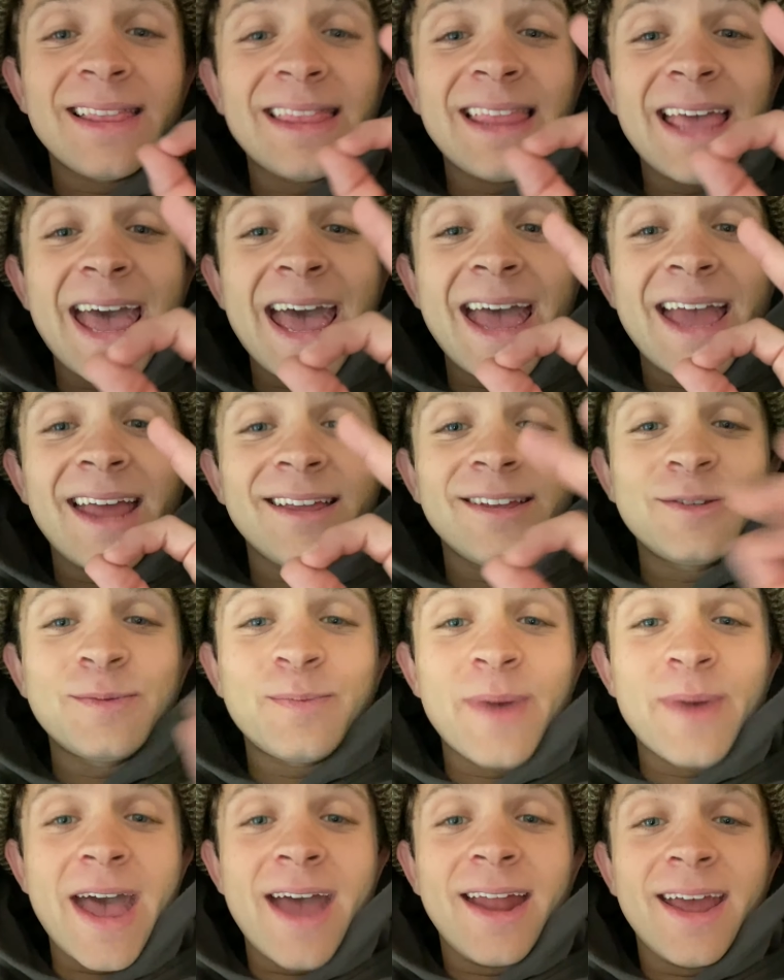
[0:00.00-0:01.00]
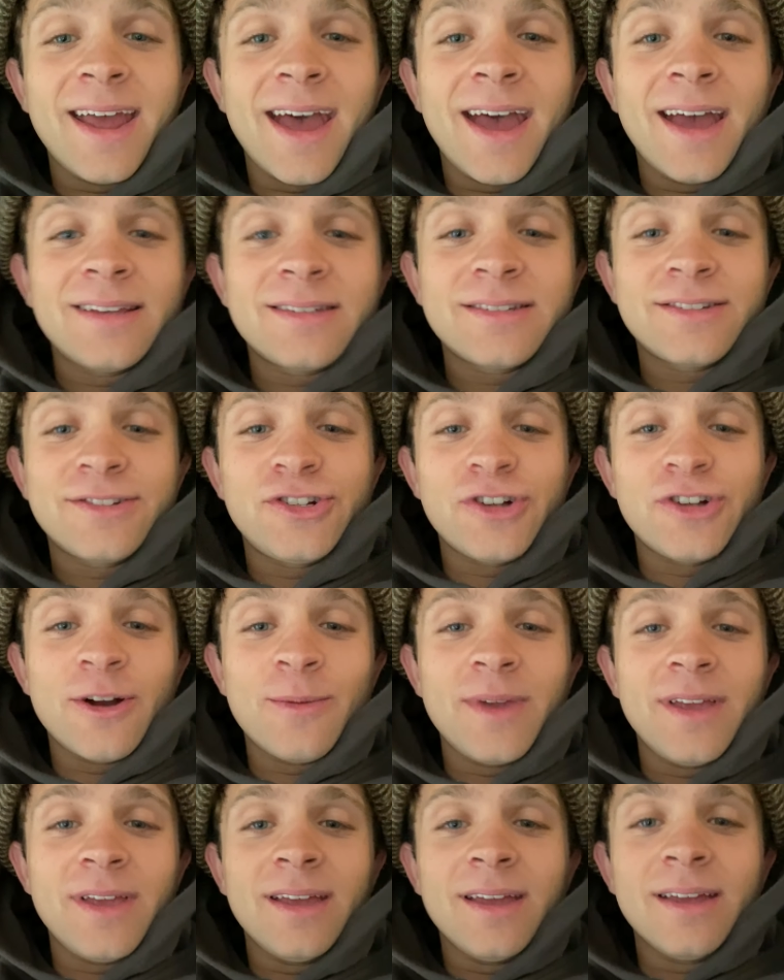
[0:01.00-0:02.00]
That is badass.
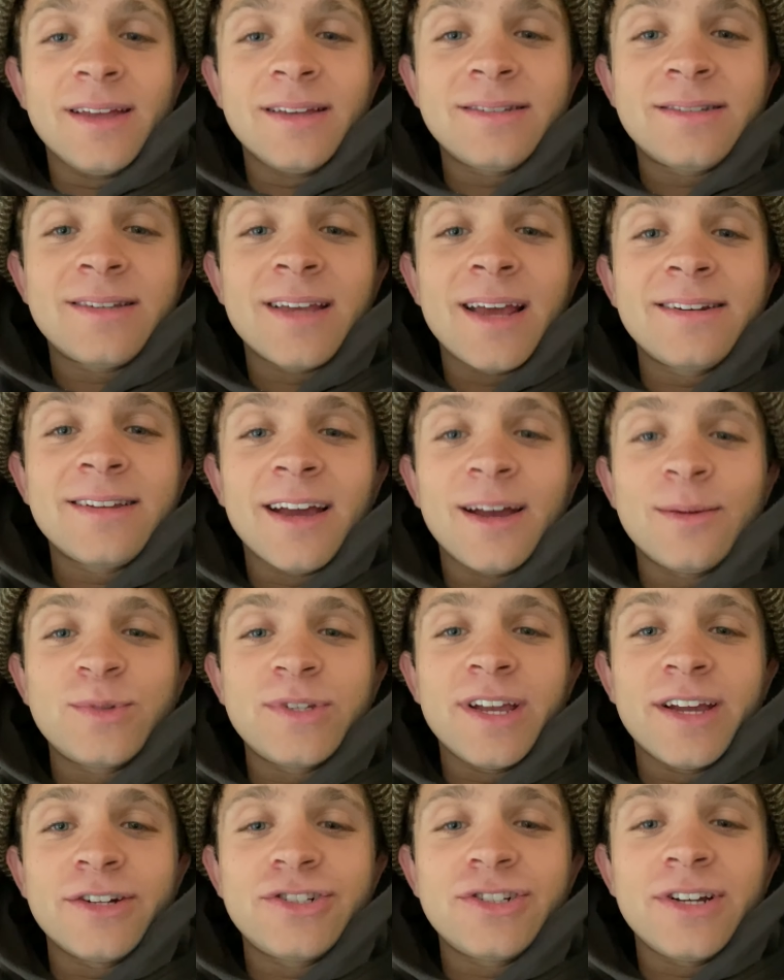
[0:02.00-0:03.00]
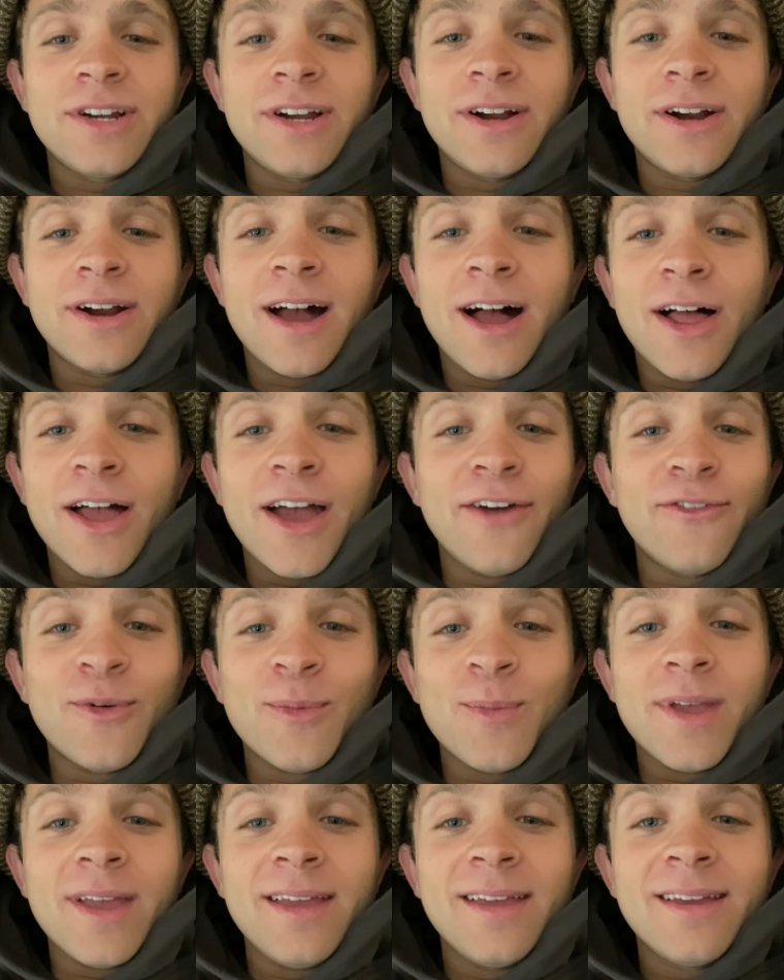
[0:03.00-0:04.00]
Jeremy is 10 times the engineer I'll ever
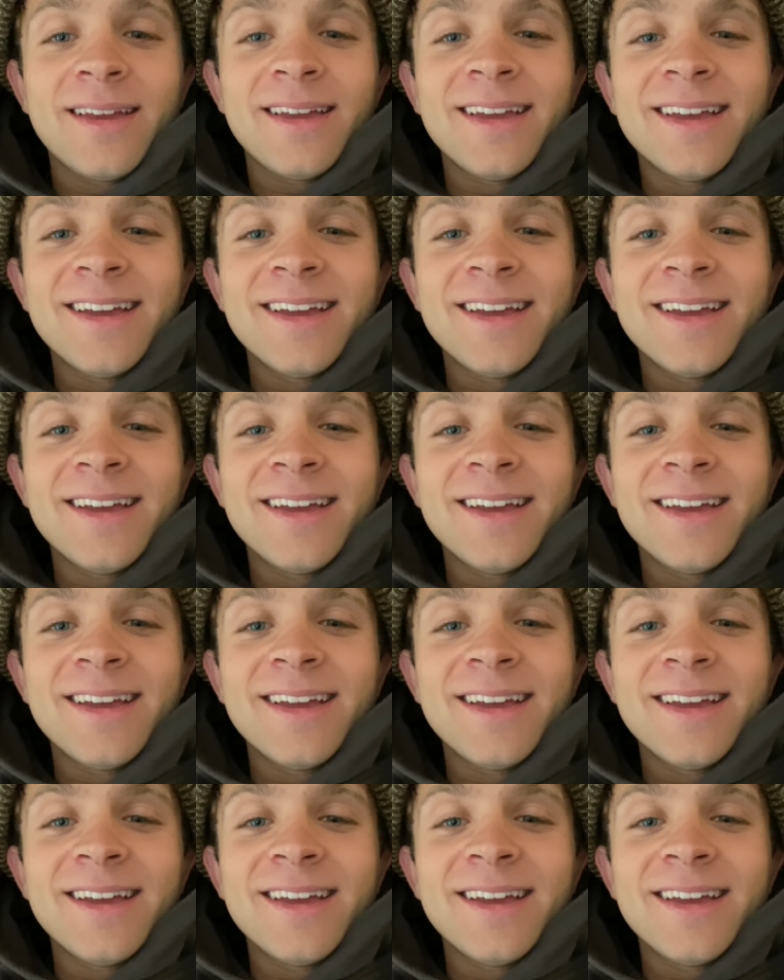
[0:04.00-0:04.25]
be.